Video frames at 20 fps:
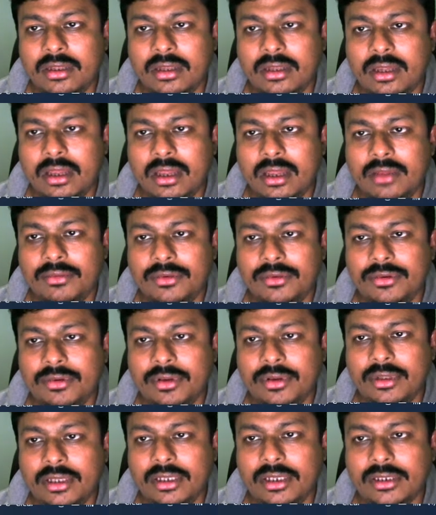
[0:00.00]
I am showing
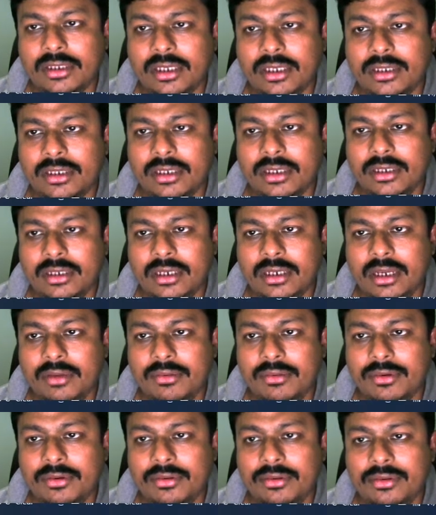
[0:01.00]
this as a demo,